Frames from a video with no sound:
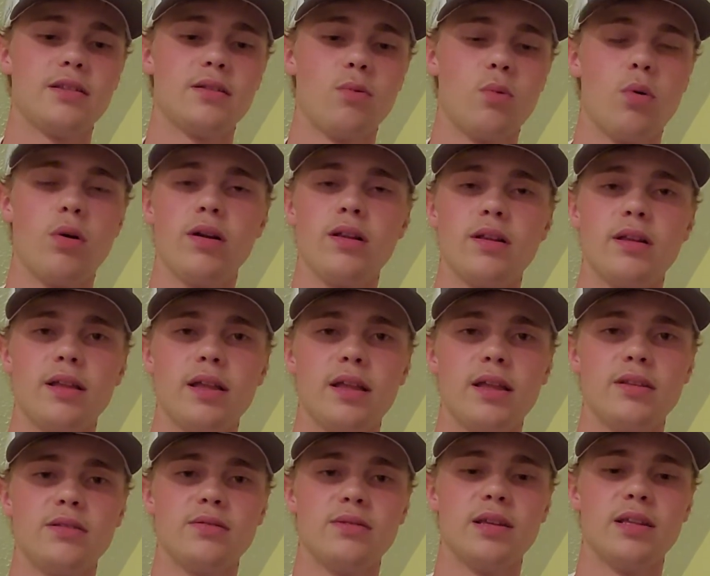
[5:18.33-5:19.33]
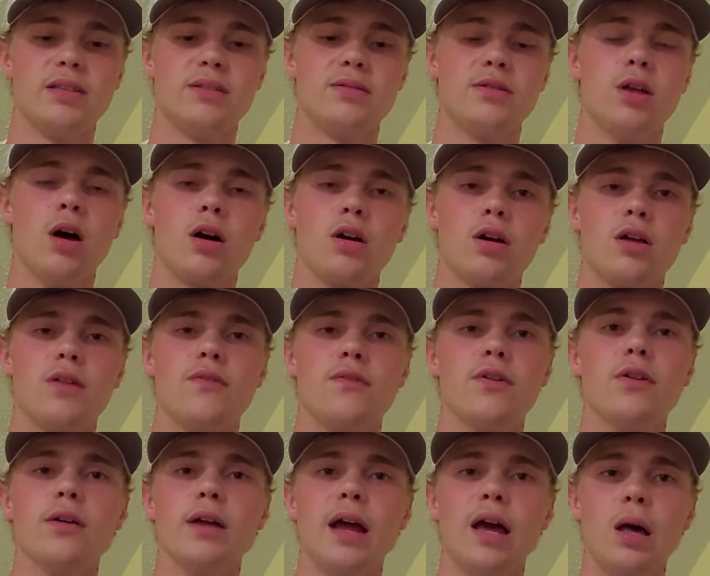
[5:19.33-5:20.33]
worrying it's not good for
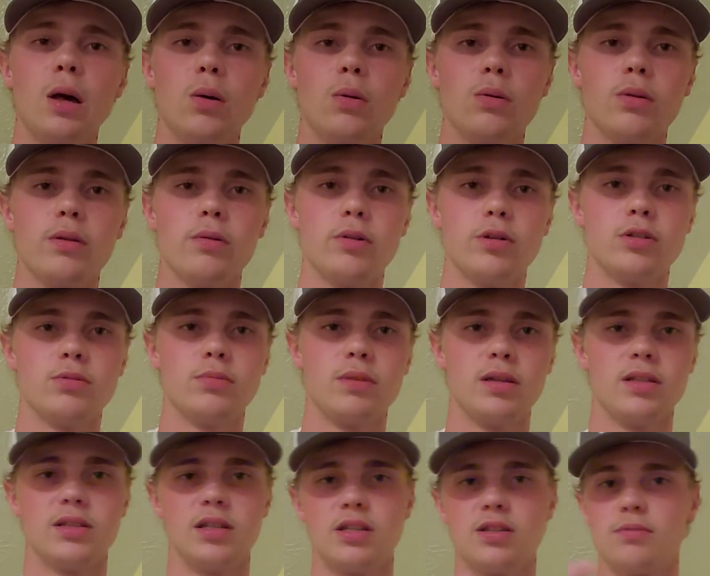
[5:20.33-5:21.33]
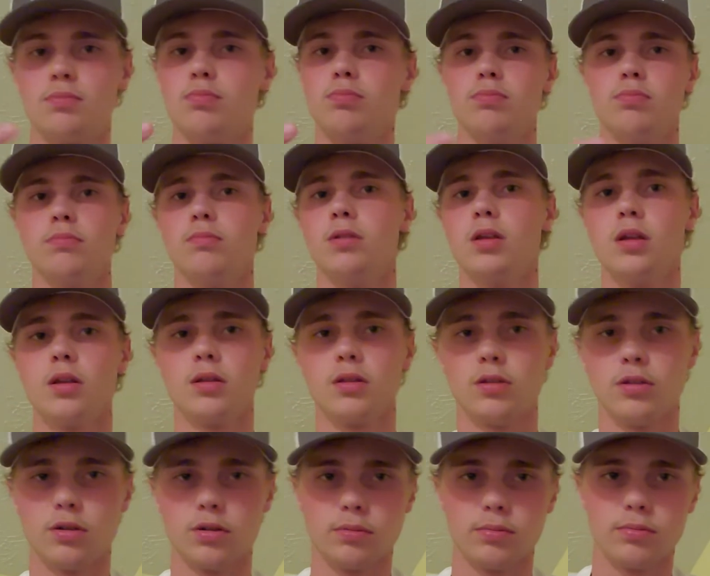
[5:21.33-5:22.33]
your health, which means
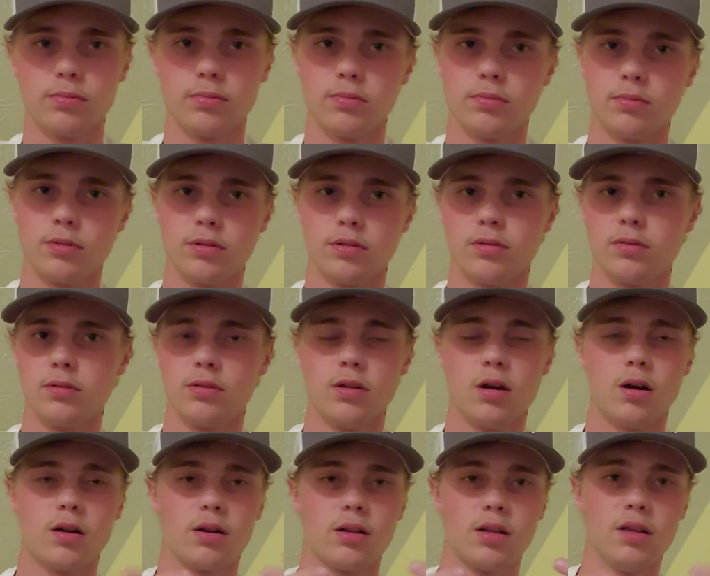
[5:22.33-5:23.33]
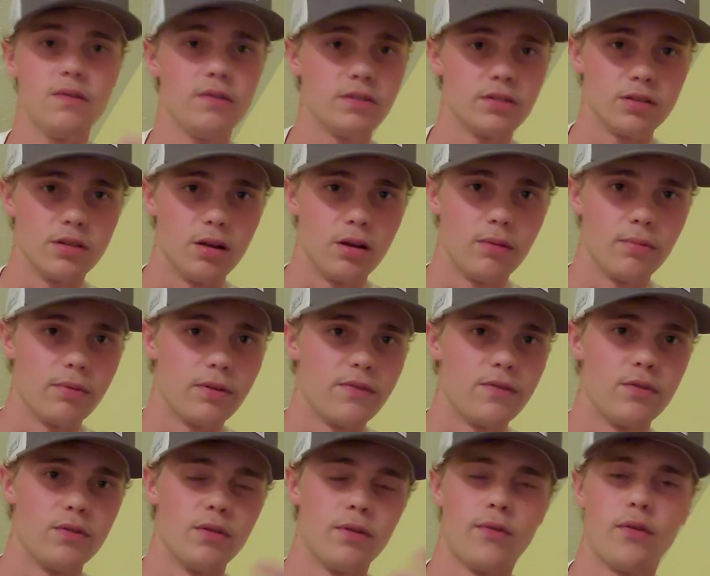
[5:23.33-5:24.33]
you're not going to live as long if
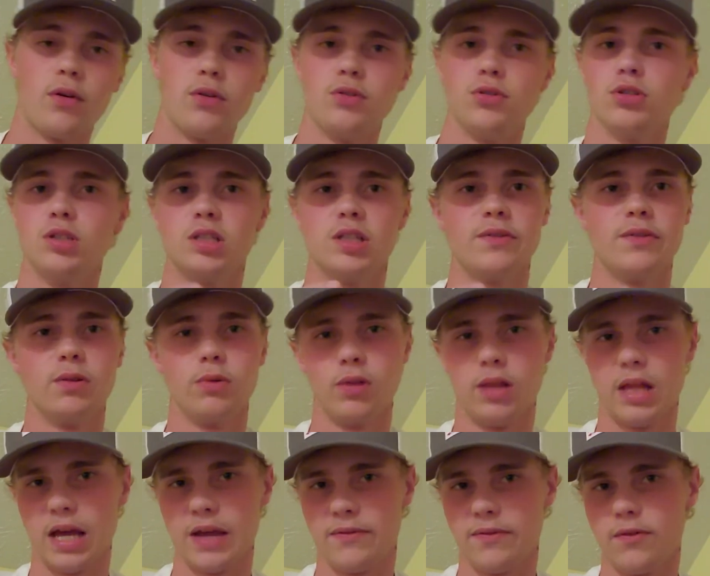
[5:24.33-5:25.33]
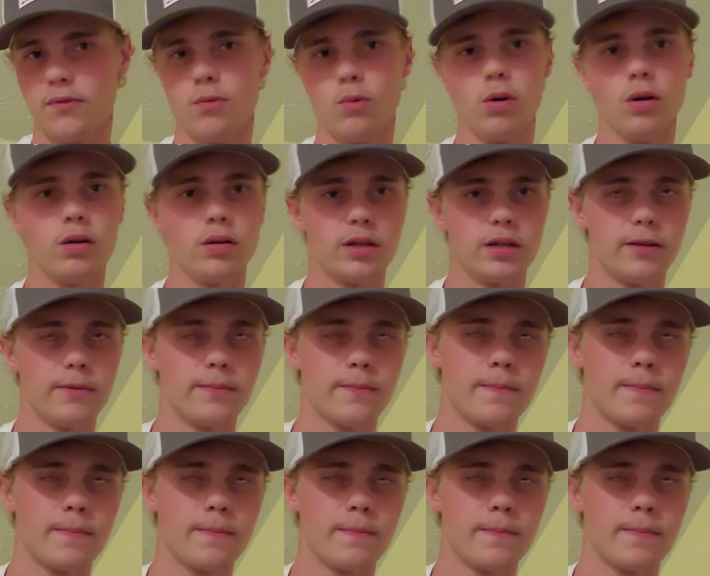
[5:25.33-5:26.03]
you just live a life of worrying.